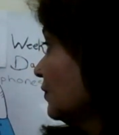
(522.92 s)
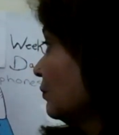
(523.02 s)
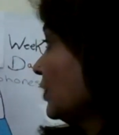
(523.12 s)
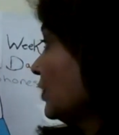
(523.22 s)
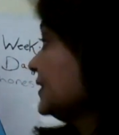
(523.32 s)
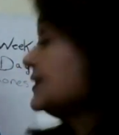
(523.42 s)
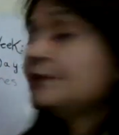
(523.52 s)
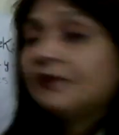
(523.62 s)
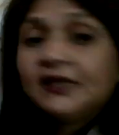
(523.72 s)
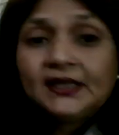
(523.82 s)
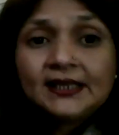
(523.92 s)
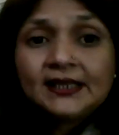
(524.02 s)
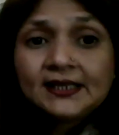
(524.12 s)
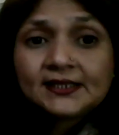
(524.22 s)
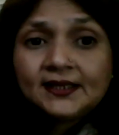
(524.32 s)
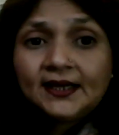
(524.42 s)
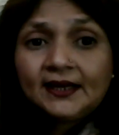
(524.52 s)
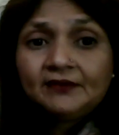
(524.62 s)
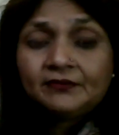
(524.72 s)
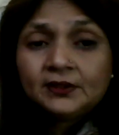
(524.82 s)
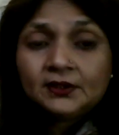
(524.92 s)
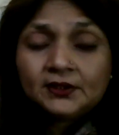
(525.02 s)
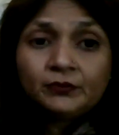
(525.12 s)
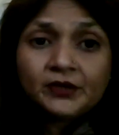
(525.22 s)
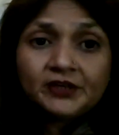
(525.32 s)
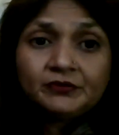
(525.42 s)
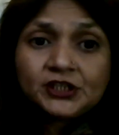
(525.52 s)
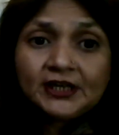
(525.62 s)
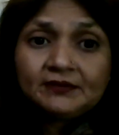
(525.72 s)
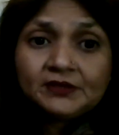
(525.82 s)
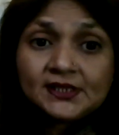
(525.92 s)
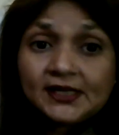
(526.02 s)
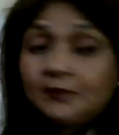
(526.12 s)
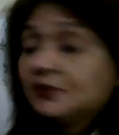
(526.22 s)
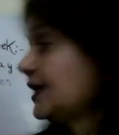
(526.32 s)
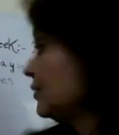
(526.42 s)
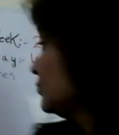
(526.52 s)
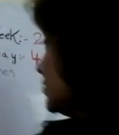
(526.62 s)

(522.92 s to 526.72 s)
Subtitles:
What is the meaning that have the word which have the same sound?